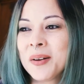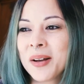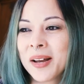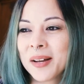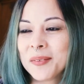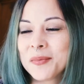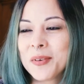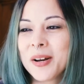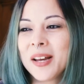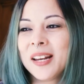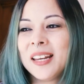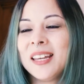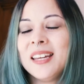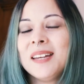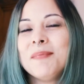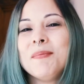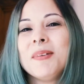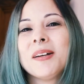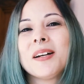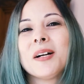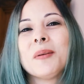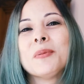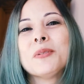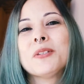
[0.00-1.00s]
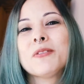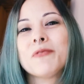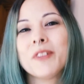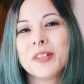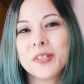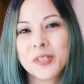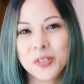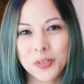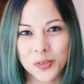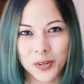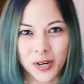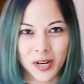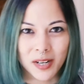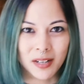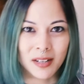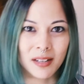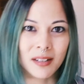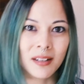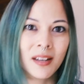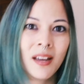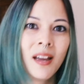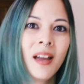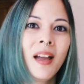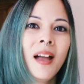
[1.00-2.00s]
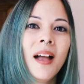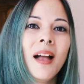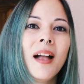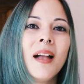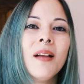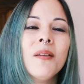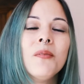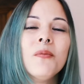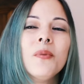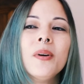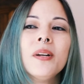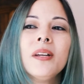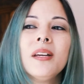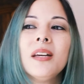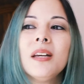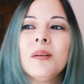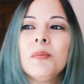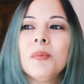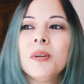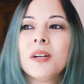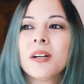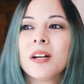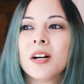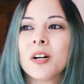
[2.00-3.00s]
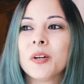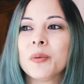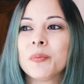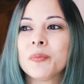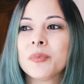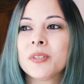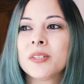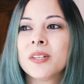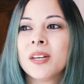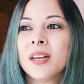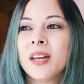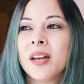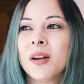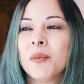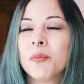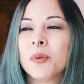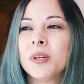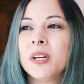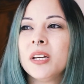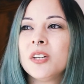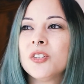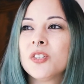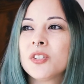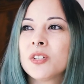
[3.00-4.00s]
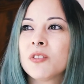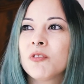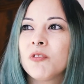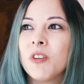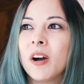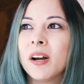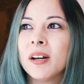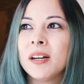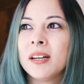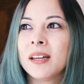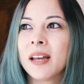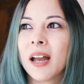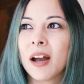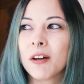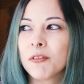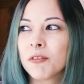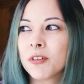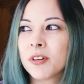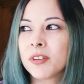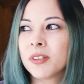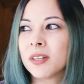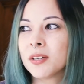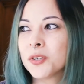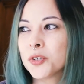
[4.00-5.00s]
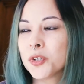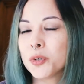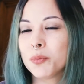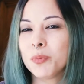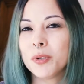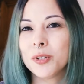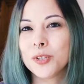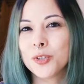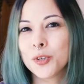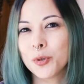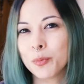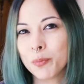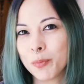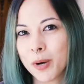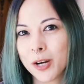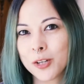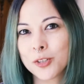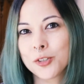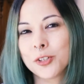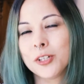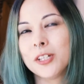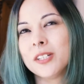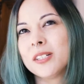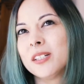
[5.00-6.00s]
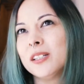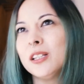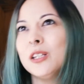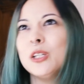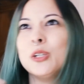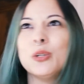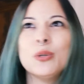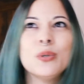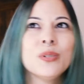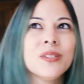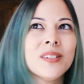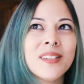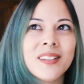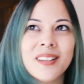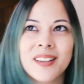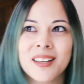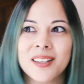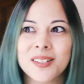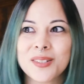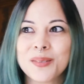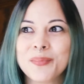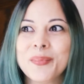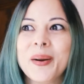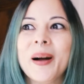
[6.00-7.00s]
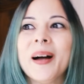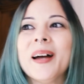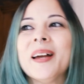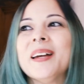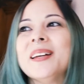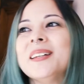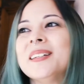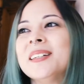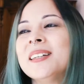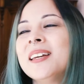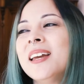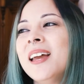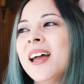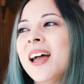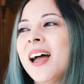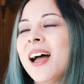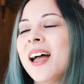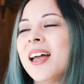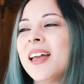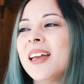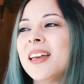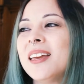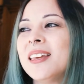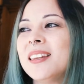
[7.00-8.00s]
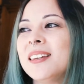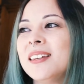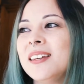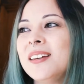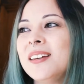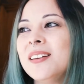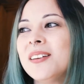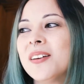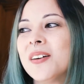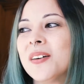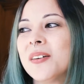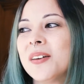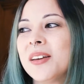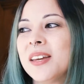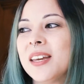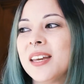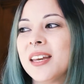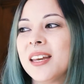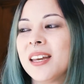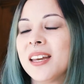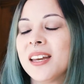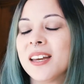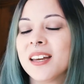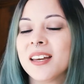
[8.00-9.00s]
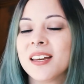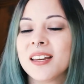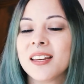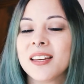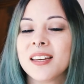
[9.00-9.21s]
when he becomes frustrated and when he becomes, when he's just finding everything to be too much and he's losing his mind, and, you know, he,